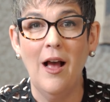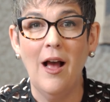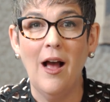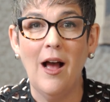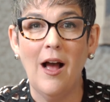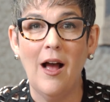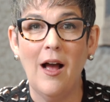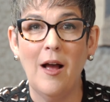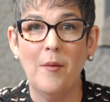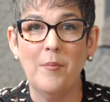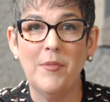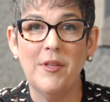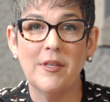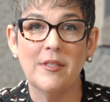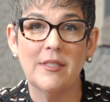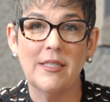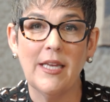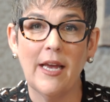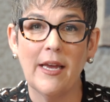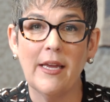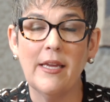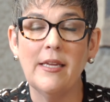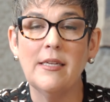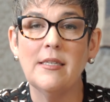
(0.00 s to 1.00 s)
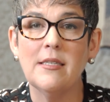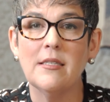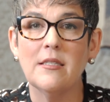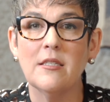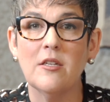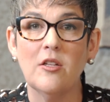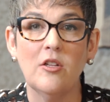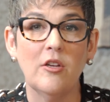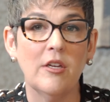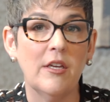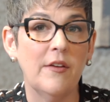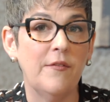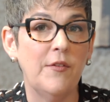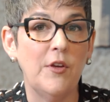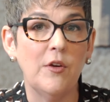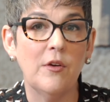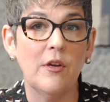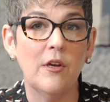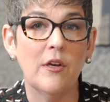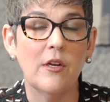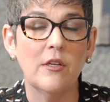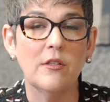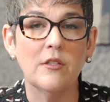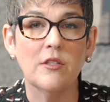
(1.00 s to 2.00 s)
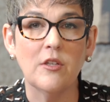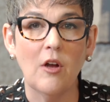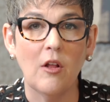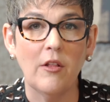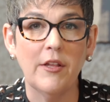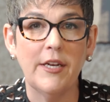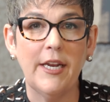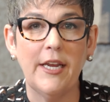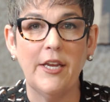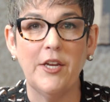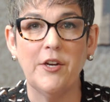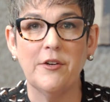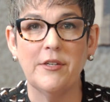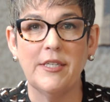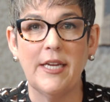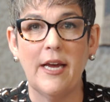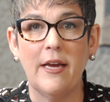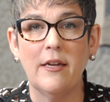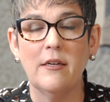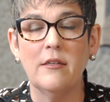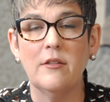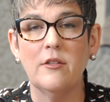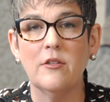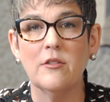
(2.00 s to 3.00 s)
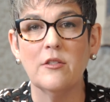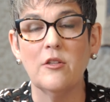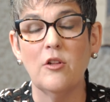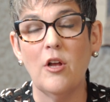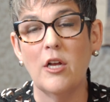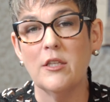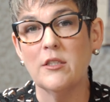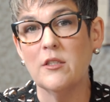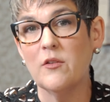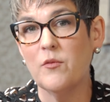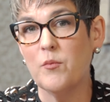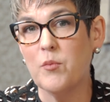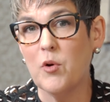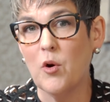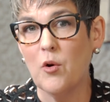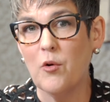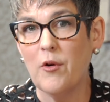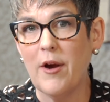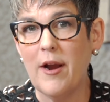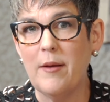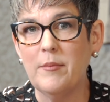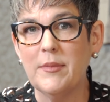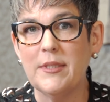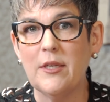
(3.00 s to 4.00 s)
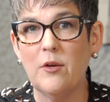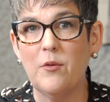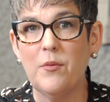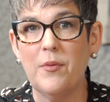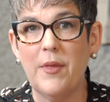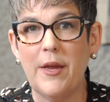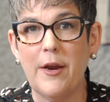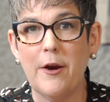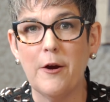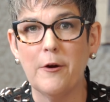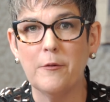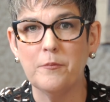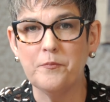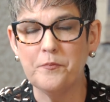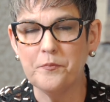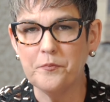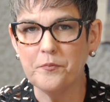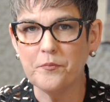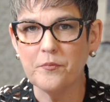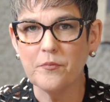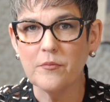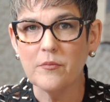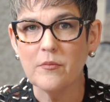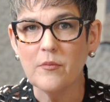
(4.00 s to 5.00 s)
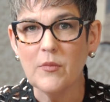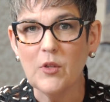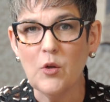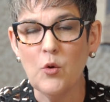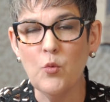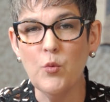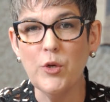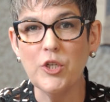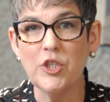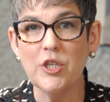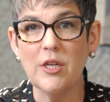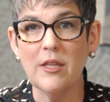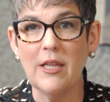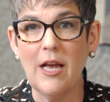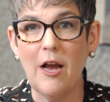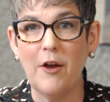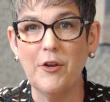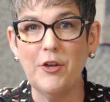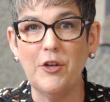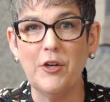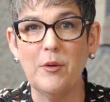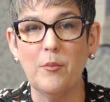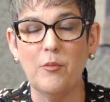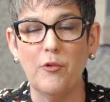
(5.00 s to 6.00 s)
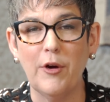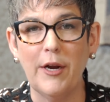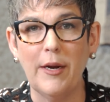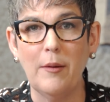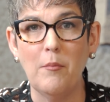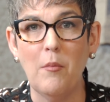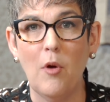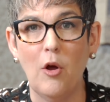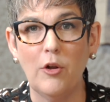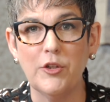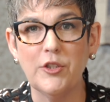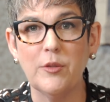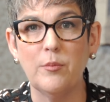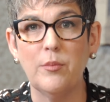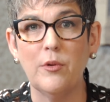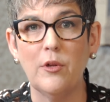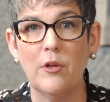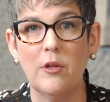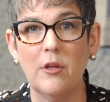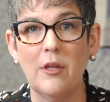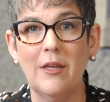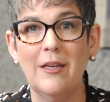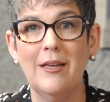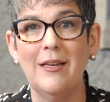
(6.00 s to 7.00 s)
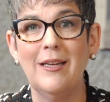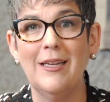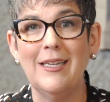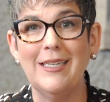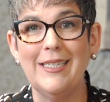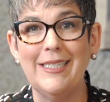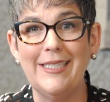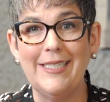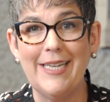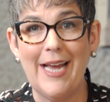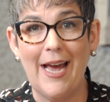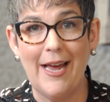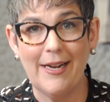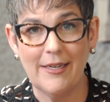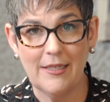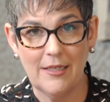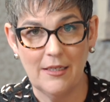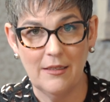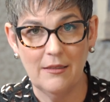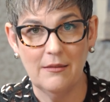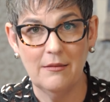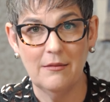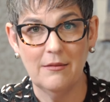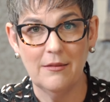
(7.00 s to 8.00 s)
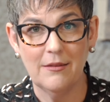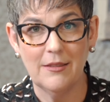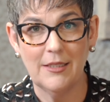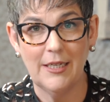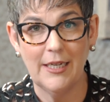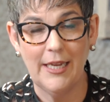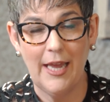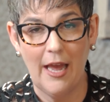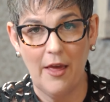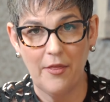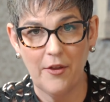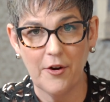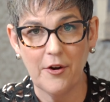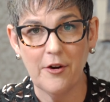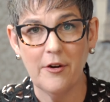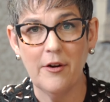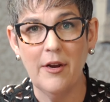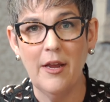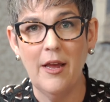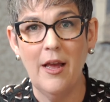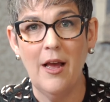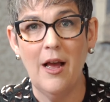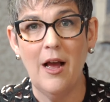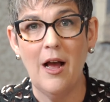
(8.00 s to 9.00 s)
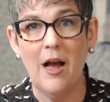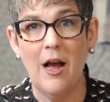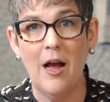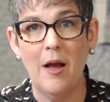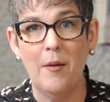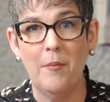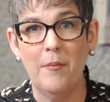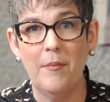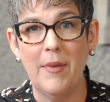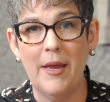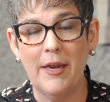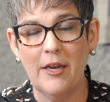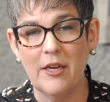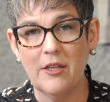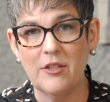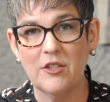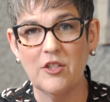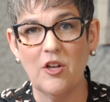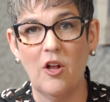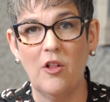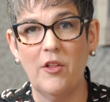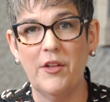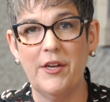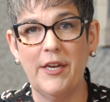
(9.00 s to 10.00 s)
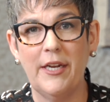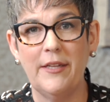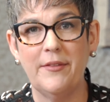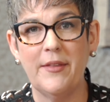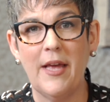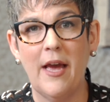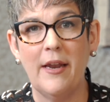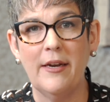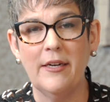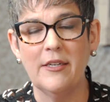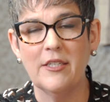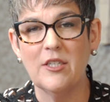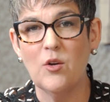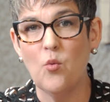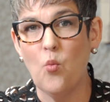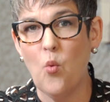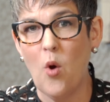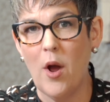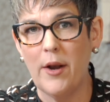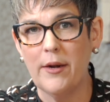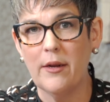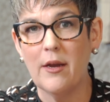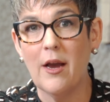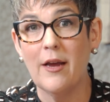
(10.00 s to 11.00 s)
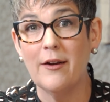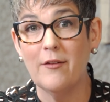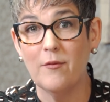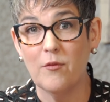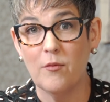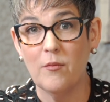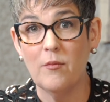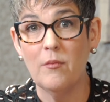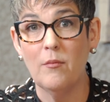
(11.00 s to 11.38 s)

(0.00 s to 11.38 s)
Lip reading: The second is to look if you can consolidate your debt. There's lots of programs out there which allow you to bring multiple debt together and consolidate that into one kind of